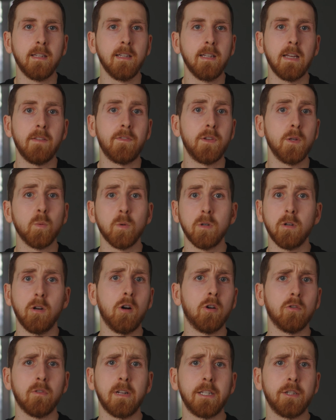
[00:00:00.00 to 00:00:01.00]
If you were
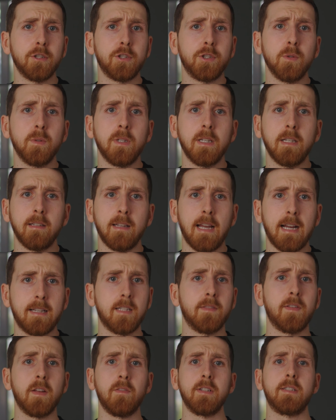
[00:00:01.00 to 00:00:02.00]
already shooting
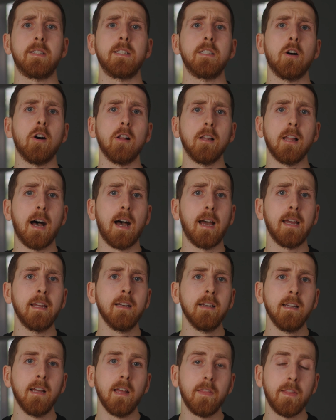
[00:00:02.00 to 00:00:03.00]
xf-avc all-I,
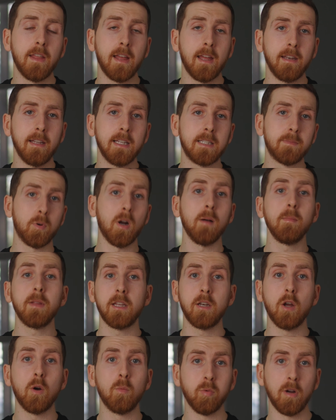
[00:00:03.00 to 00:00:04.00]
then it's probably a
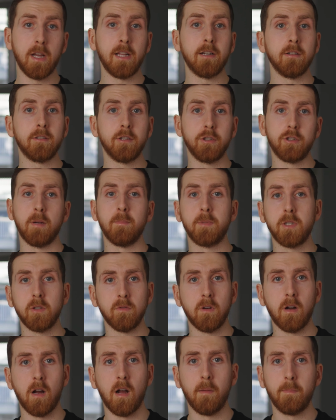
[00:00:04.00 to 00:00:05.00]
no-brainer to jump to
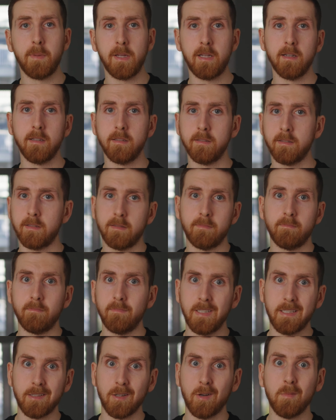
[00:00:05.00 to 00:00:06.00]
RAW because
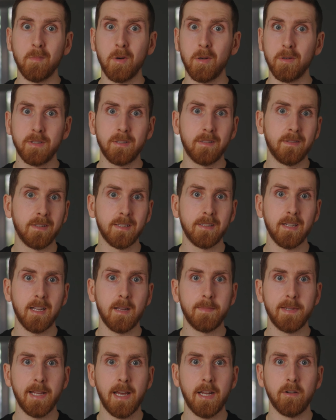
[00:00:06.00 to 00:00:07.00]
it's almost the
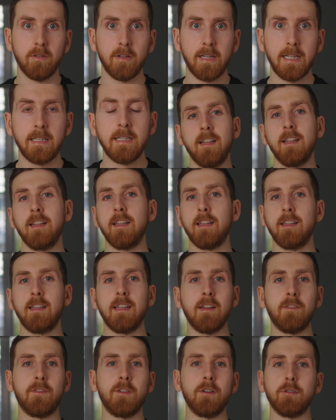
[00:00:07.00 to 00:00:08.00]
same data rate.
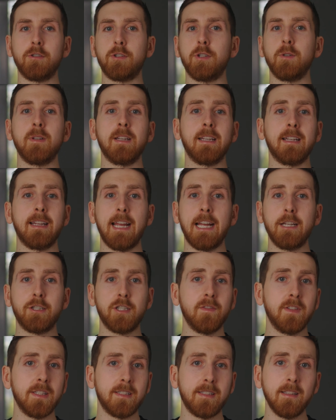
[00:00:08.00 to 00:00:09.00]
If you're shooting
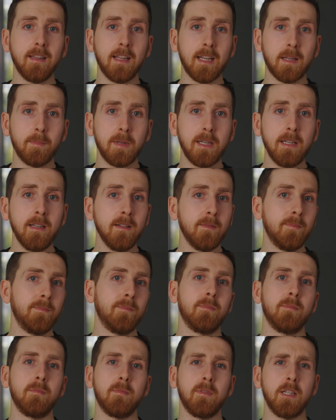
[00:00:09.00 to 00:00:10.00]
HEVC like me,
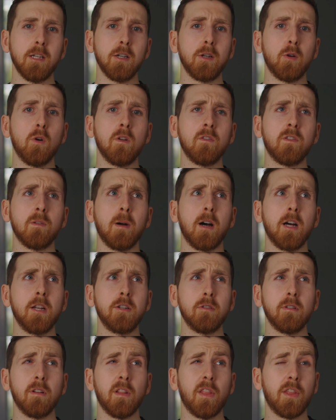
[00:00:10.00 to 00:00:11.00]
you're going from
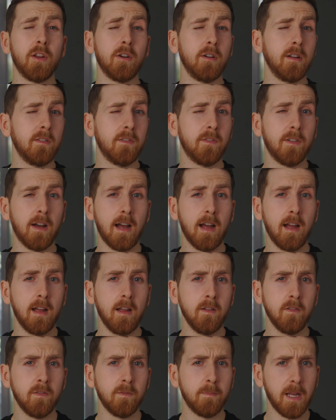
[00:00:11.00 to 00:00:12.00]

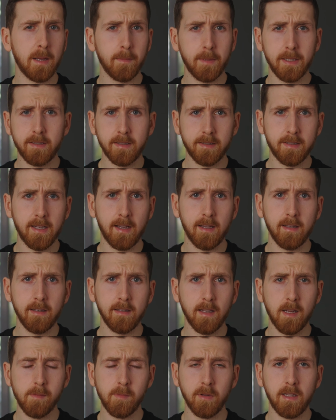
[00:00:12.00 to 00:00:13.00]
135 megabits a second,
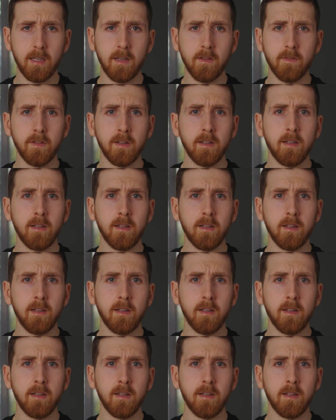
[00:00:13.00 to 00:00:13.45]
I believe,